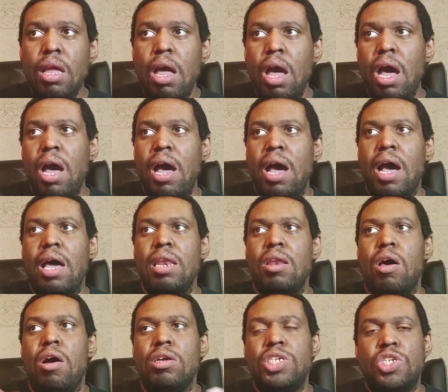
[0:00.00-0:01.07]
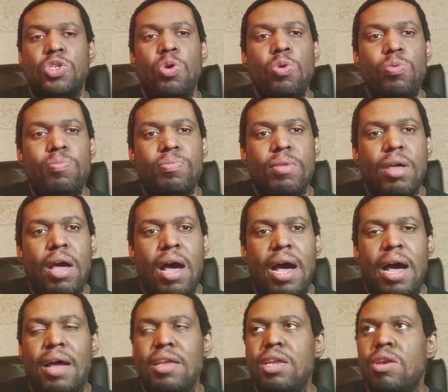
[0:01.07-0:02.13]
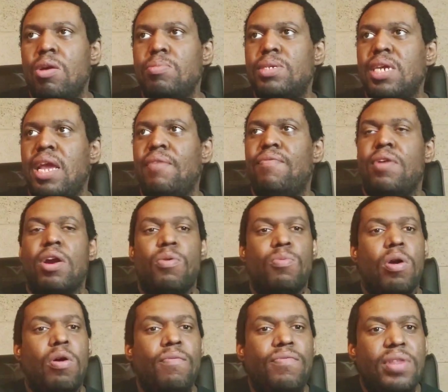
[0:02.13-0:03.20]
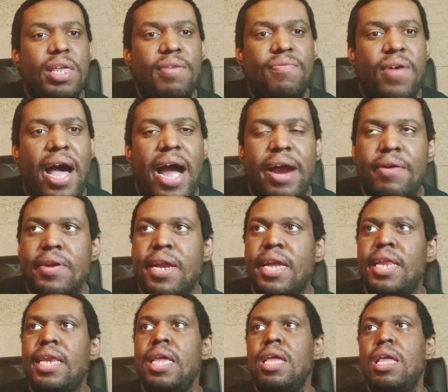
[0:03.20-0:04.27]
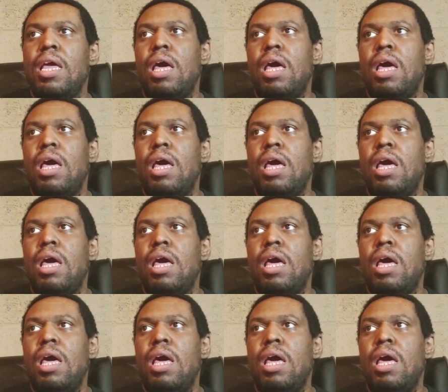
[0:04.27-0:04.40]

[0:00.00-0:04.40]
uh, a lawsuit, uh, you know what I'm saying, for her wrongfully firing.